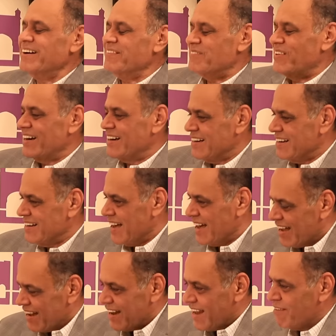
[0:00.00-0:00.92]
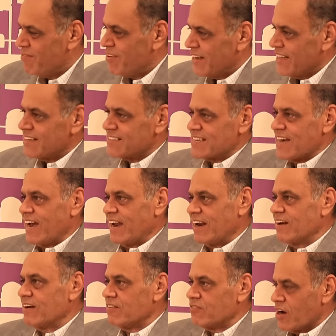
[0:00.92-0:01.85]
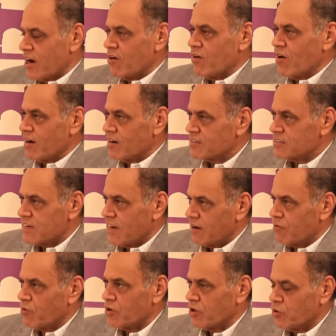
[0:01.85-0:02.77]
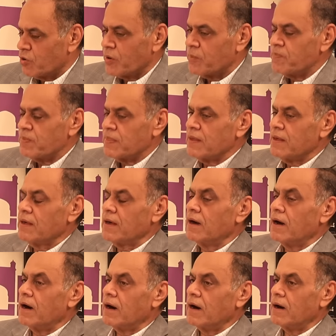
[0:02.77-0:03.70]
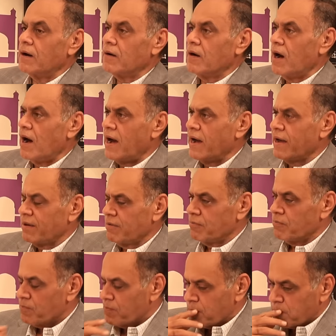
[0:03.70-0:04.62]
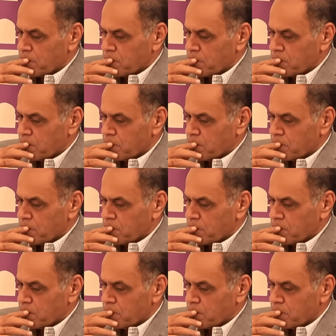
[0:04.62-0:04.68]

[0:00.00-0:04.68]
But levity aside, trying to understand what you're doing.